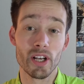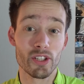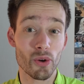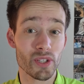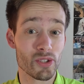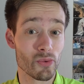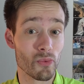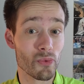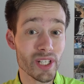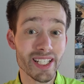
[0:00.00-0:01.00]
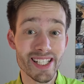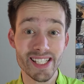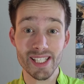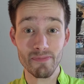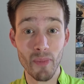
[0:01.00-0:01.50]
So it's really
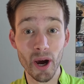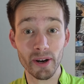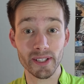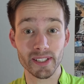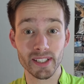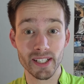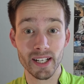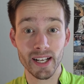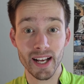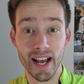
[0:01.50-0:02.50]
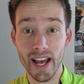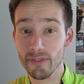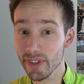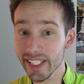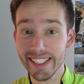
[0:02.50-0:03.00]
smart
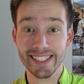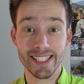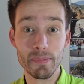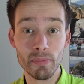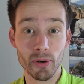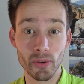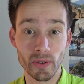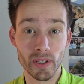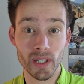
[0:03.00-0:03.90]
and really simple.